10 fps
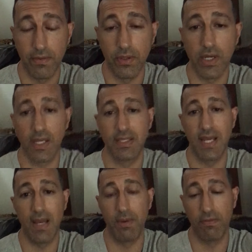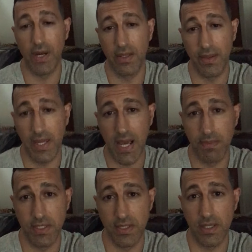of the lung exam, and finally the
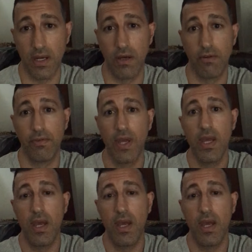absence of